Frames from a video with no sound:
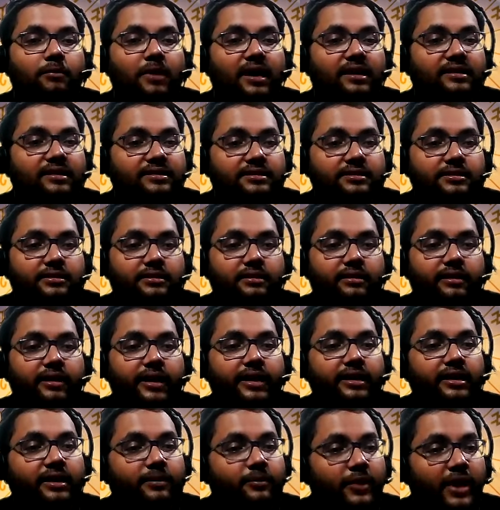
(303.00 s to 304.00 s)
master
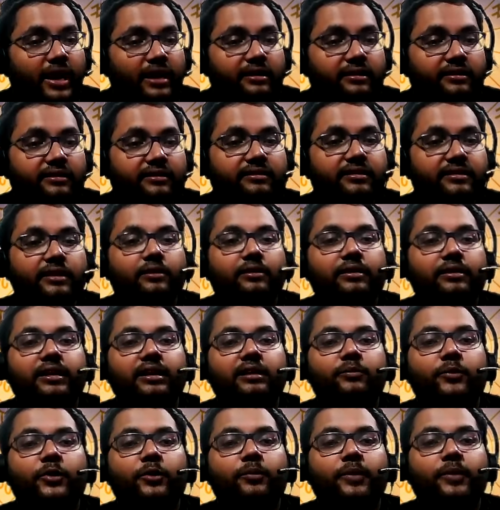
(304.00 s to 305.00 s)
any practice that will
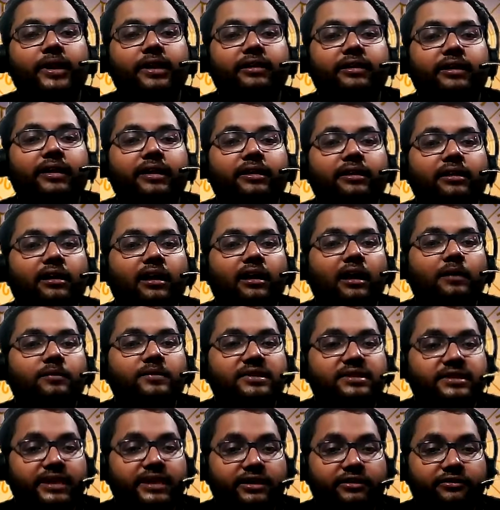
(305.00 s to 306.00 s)
help you maintain a
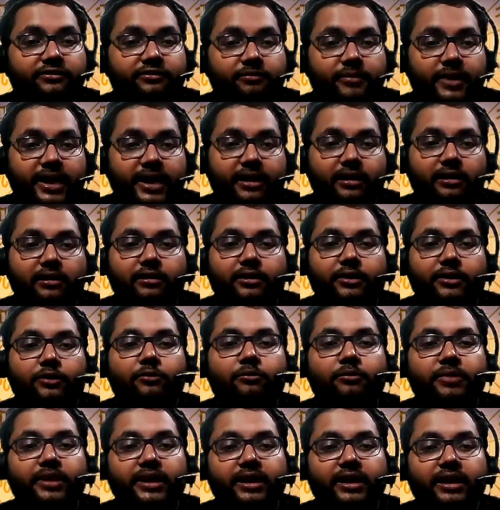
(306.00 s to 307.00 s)
calm state of mind, you
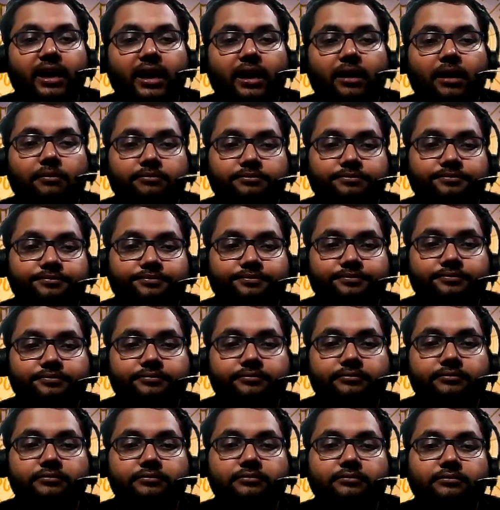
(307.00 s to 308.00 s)
know, be calm.
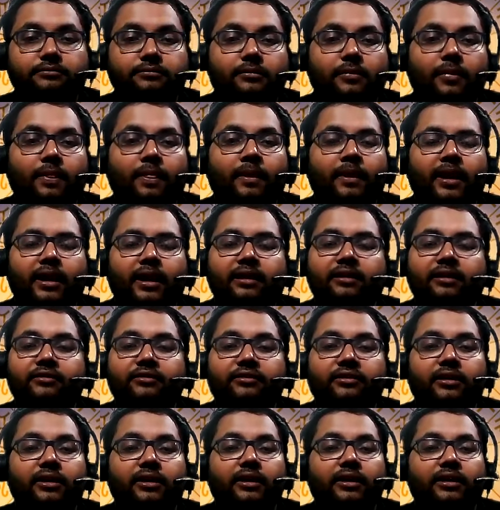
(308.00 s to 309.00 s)
And
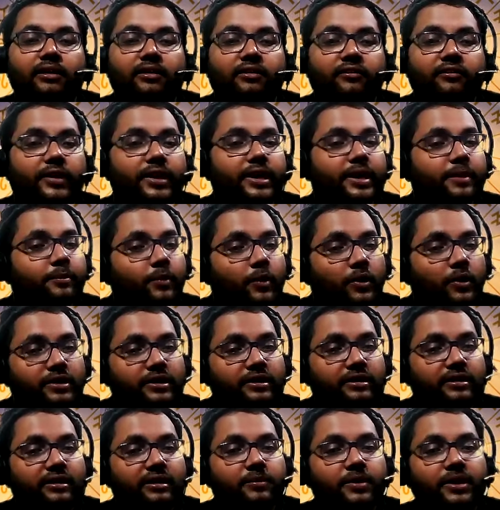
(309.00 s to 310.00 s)
if, very
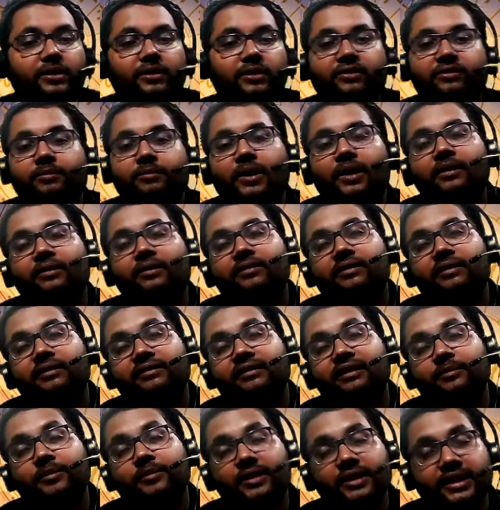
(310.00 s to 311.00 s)
importantly because mars
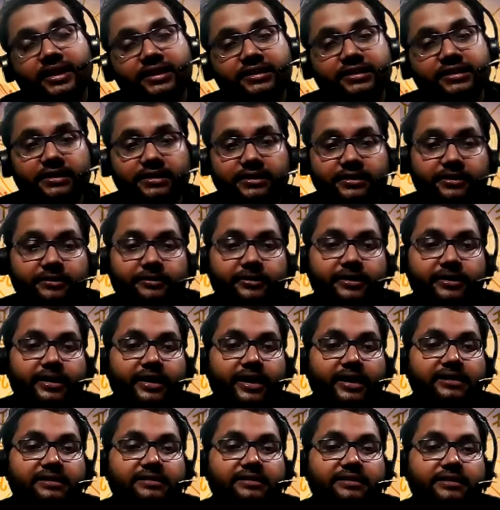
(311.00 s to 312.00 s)
is debilitated here in
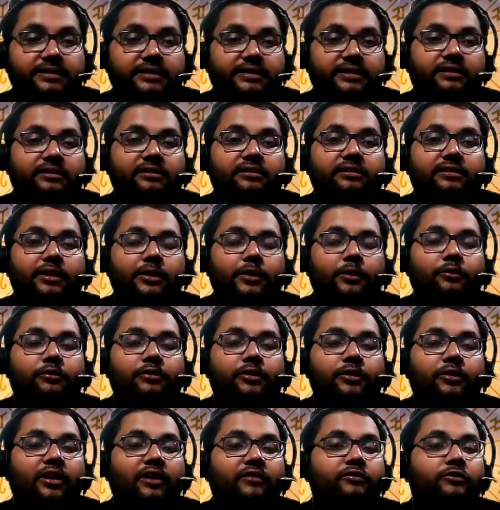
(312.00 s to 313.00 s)
cancer you know
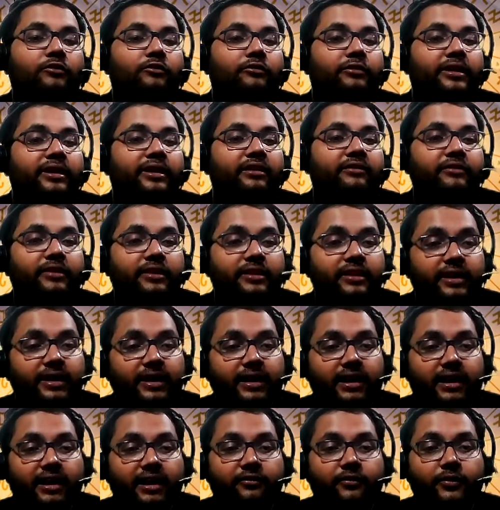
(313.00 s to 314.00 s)
you have to treat
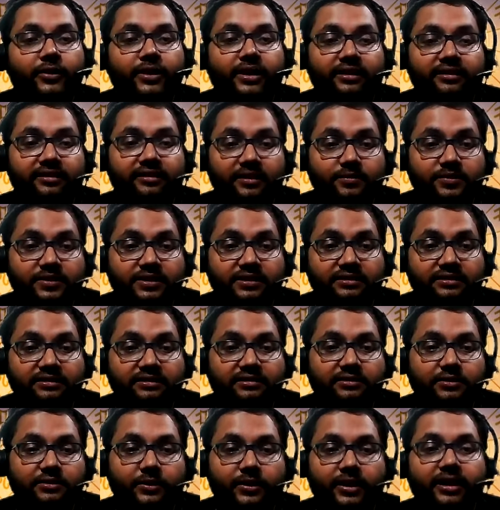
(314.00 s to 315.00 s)
everything in life with
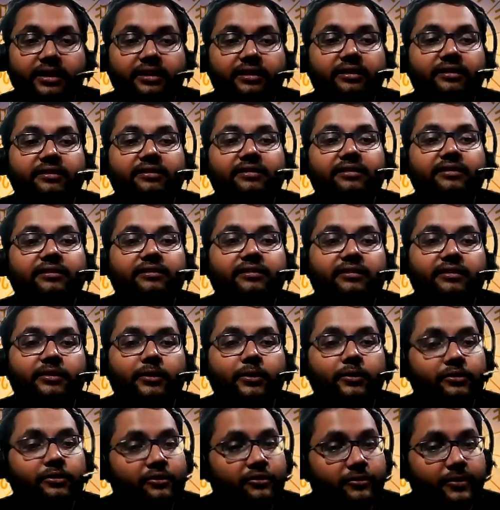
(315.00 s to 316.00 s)
acceptance okay this is
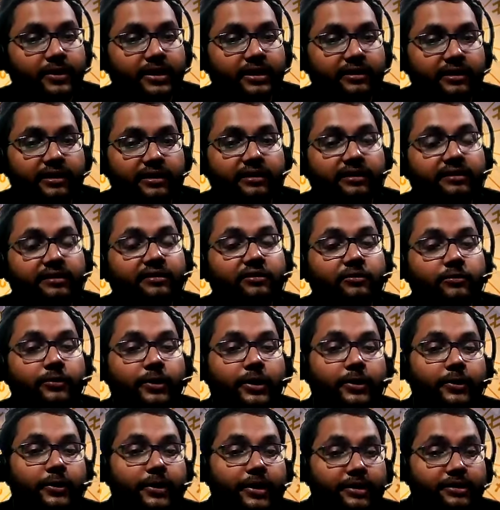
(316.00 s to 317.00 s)
your strength and this is
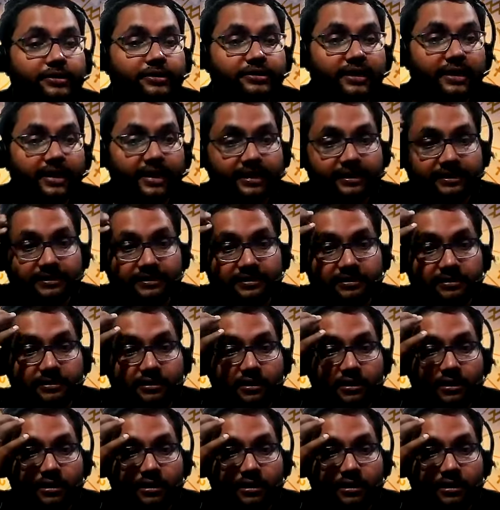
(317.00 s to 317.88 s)
where energy lies